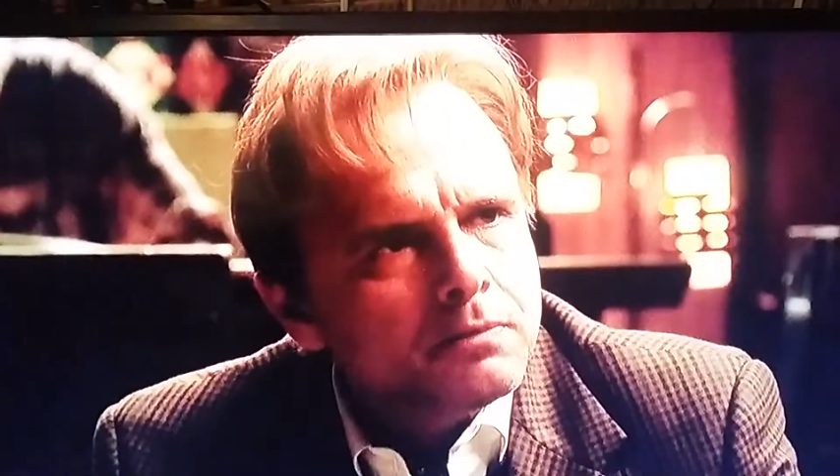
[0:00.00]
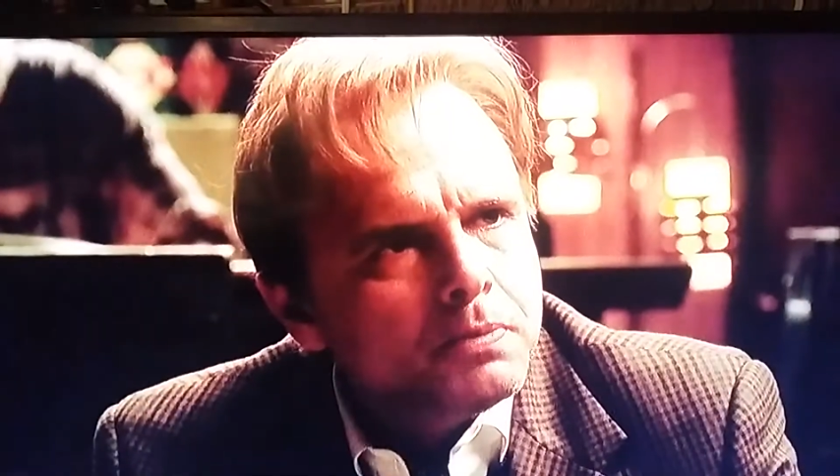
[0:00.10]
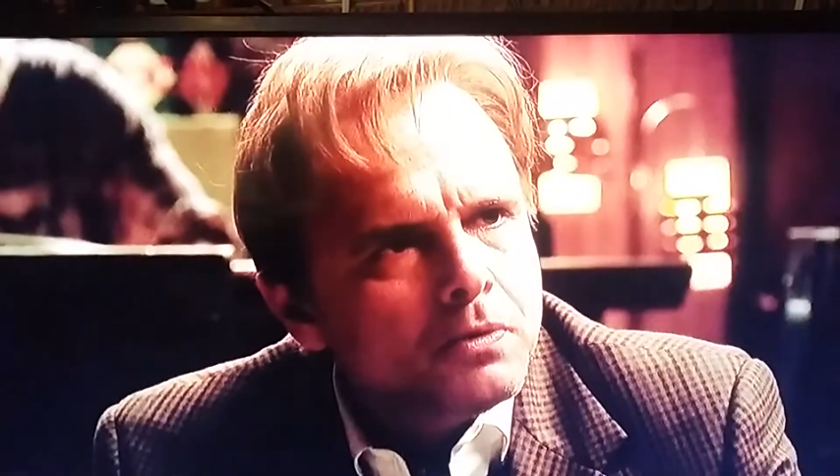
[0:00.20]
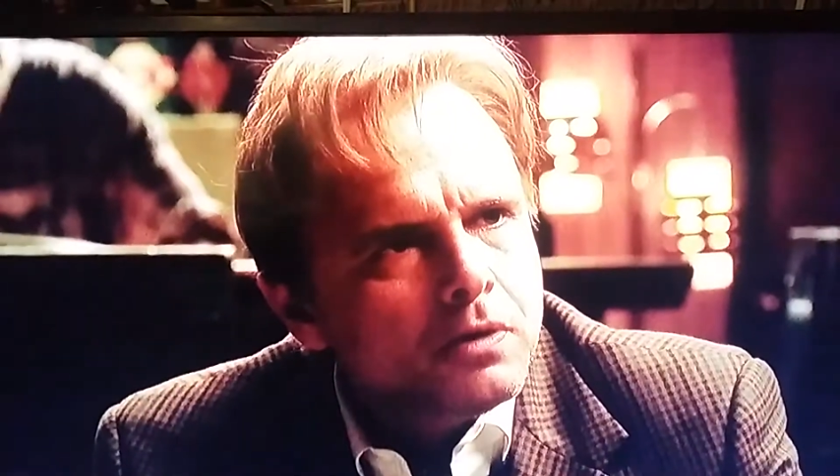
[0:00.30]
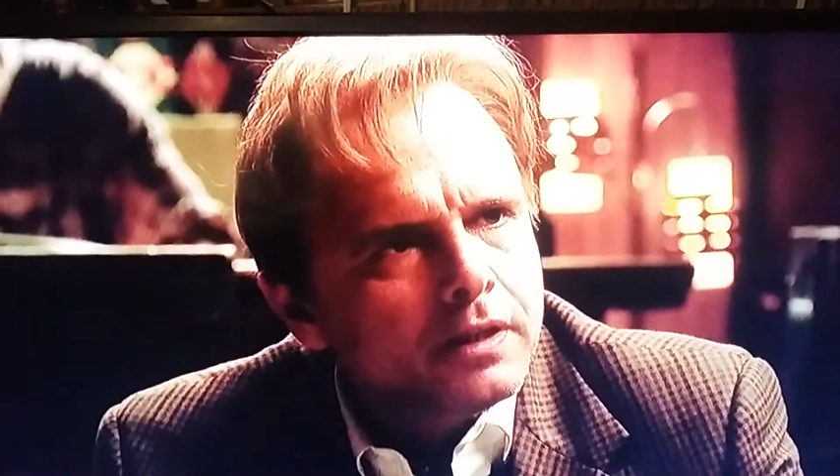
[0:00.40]

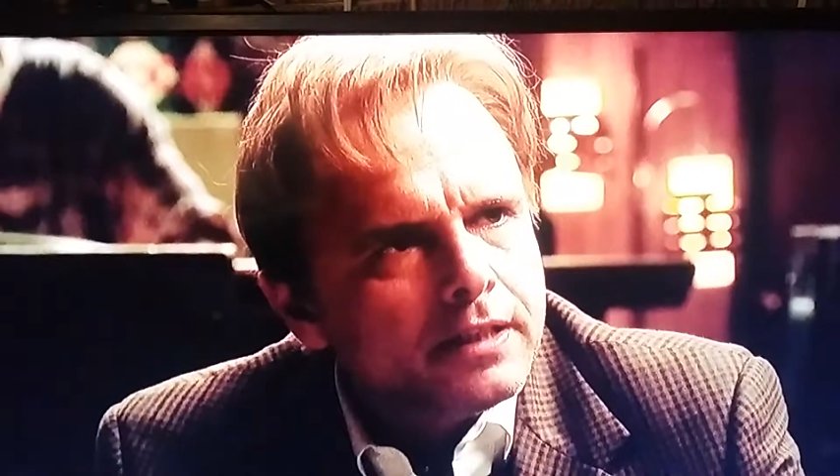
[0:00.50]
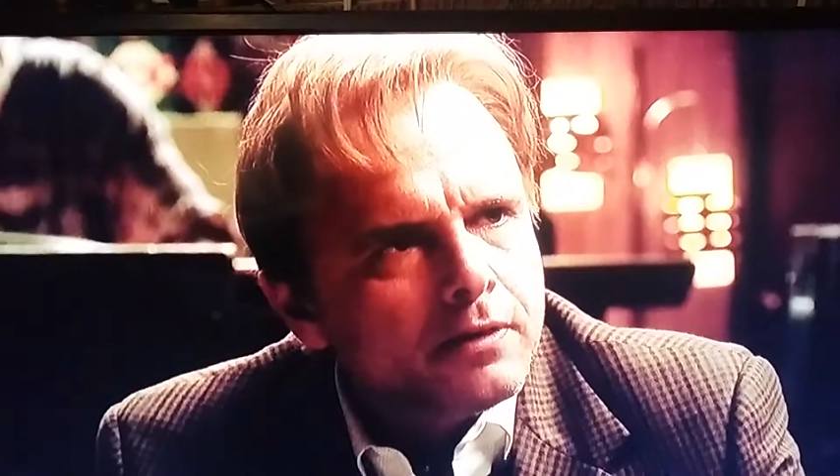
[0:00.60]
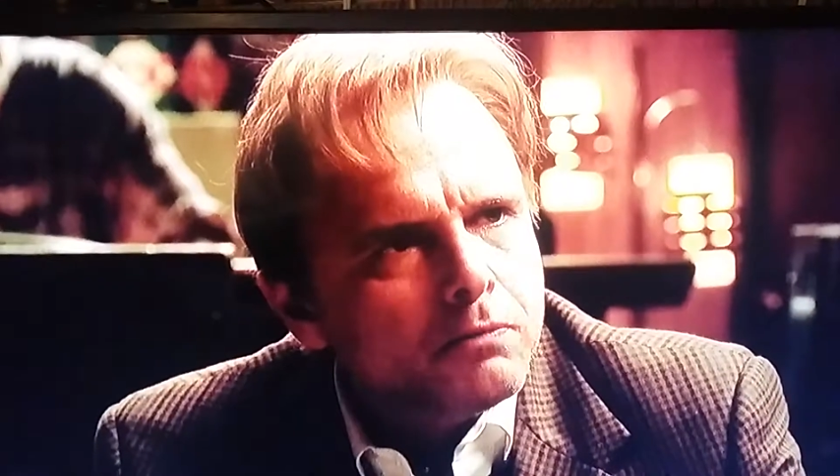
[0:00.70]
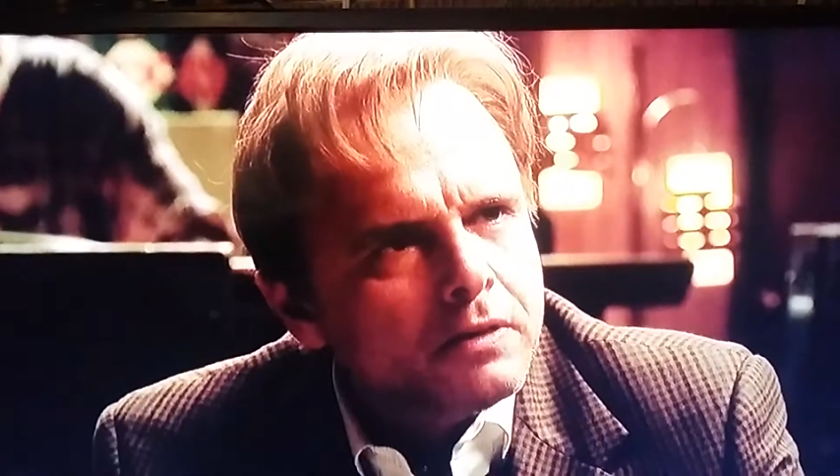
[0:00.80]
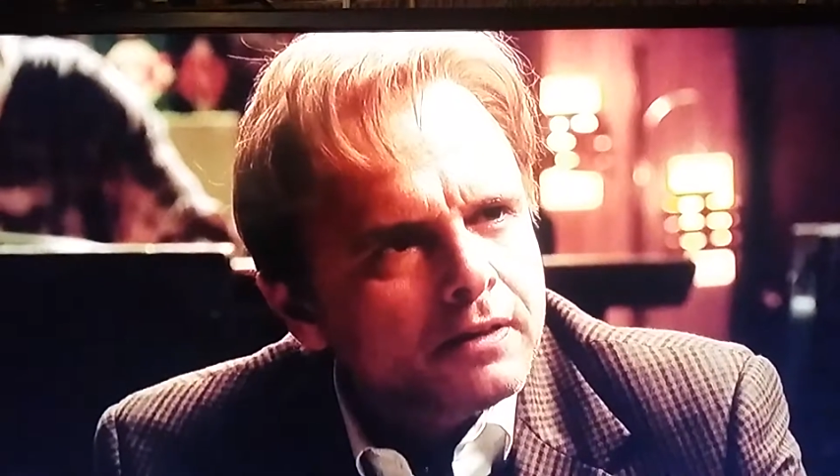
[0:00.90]
Paulie,
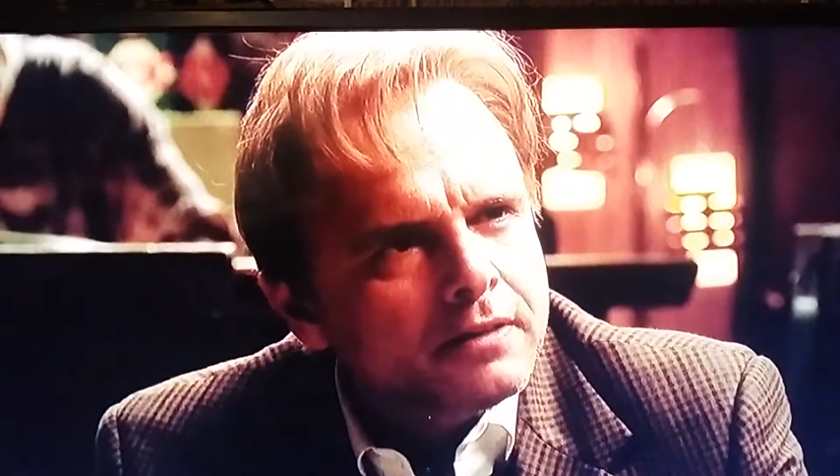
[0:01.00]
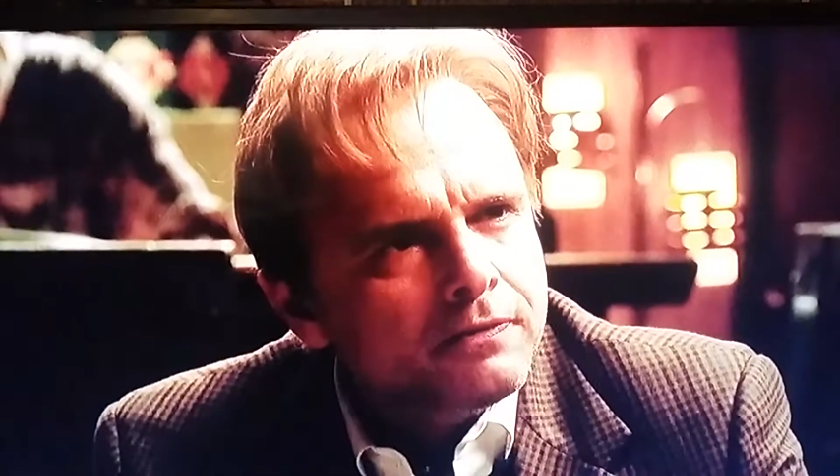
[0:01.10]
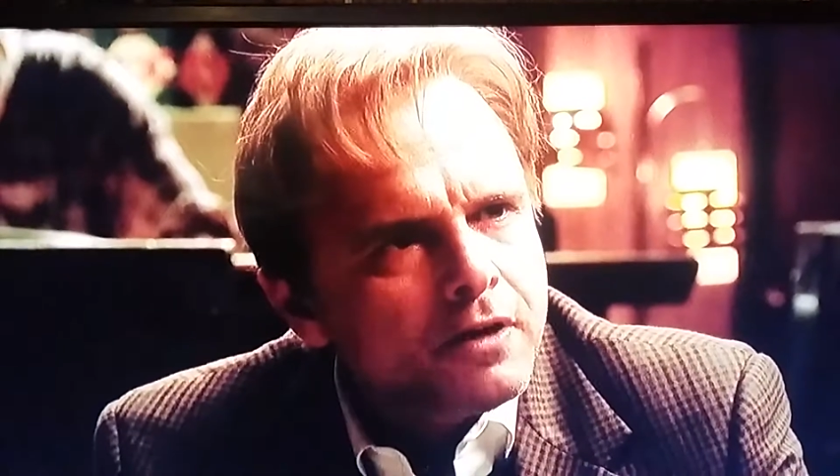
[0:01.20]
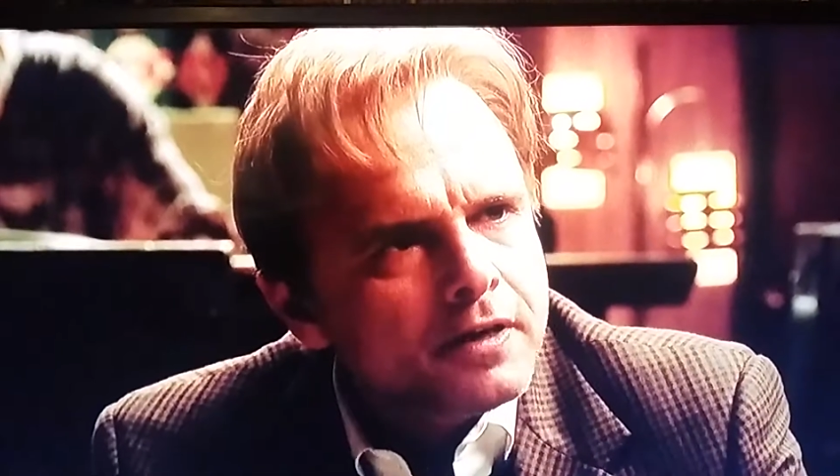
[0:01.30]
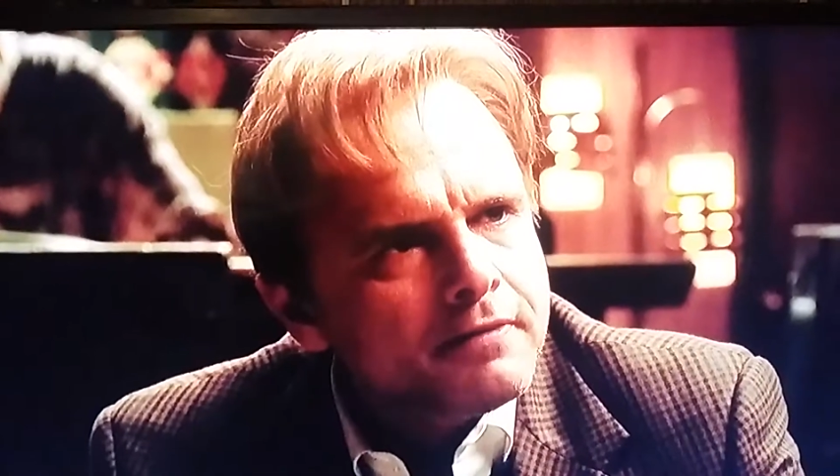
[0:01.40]
the witless
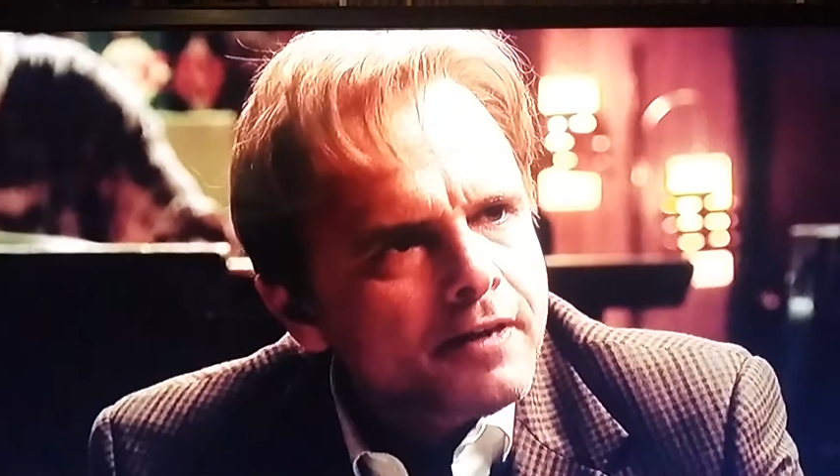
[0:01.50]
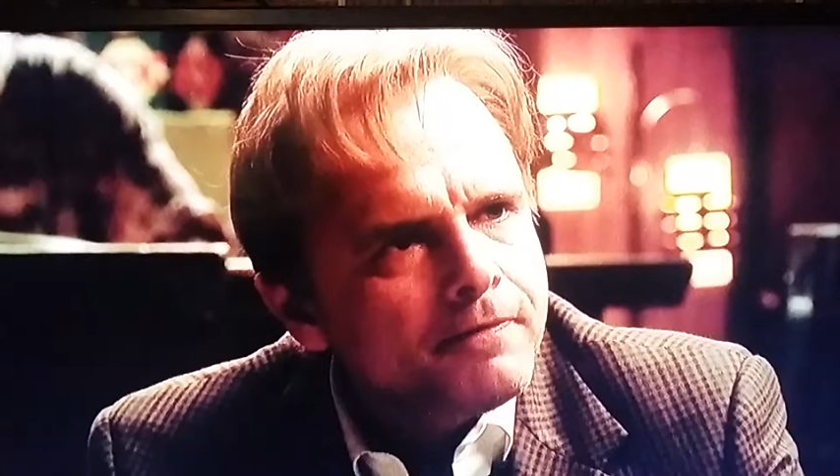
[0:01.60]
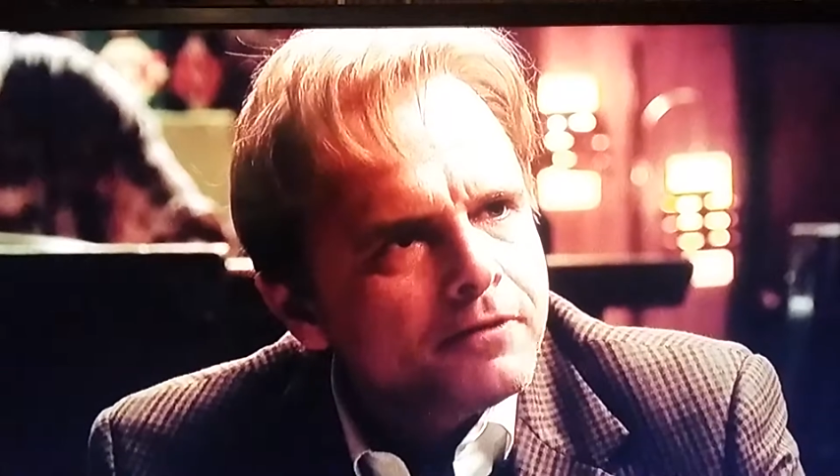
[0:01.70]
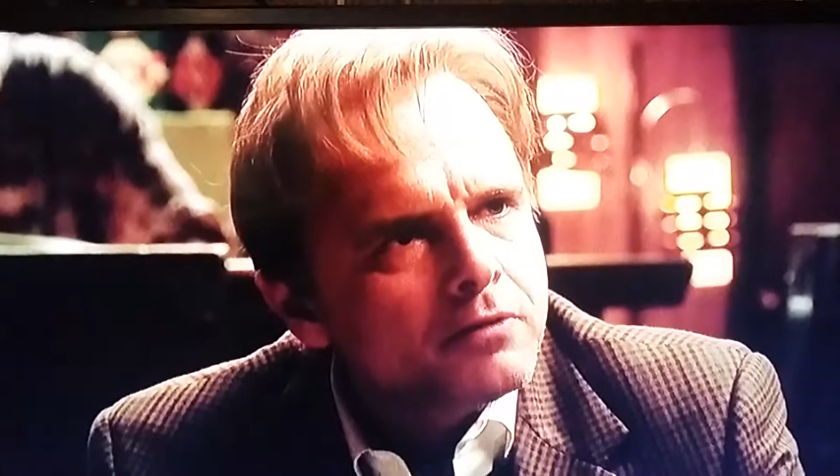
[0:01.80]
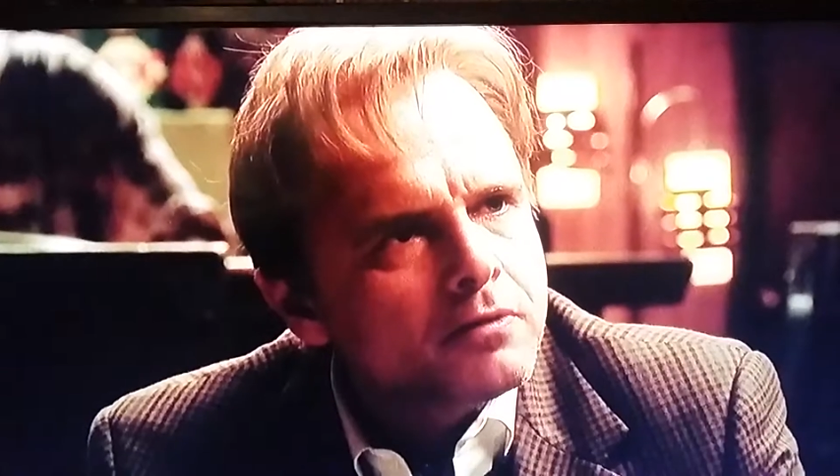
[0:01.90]
fucking
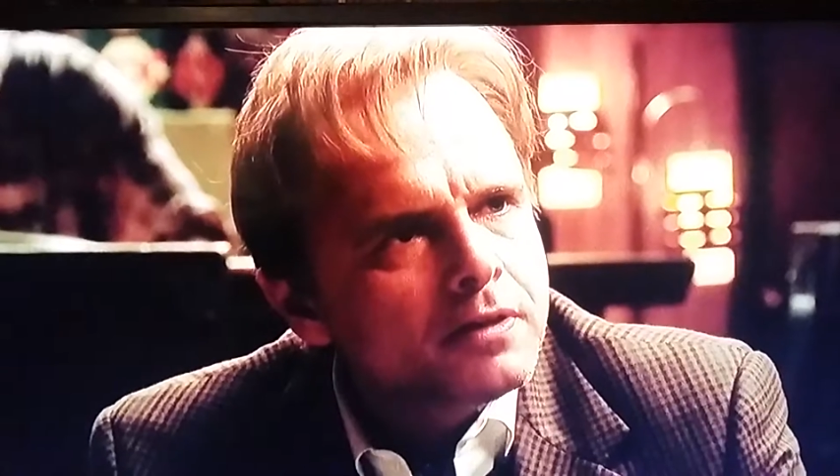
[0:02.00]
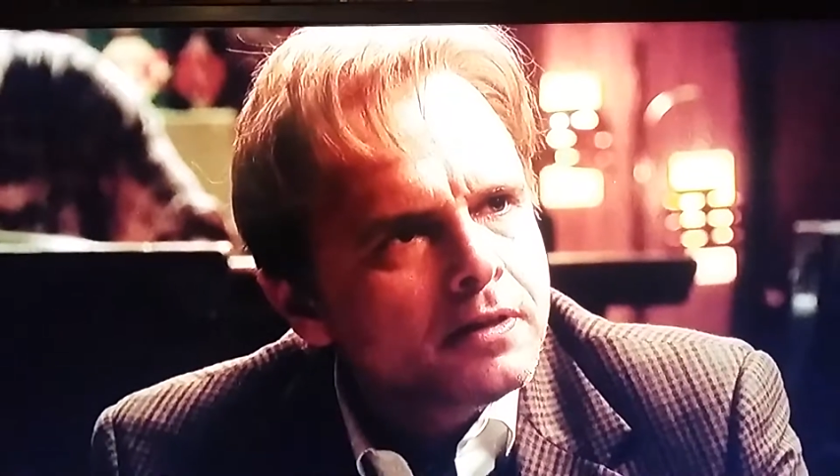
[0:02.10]
nephew.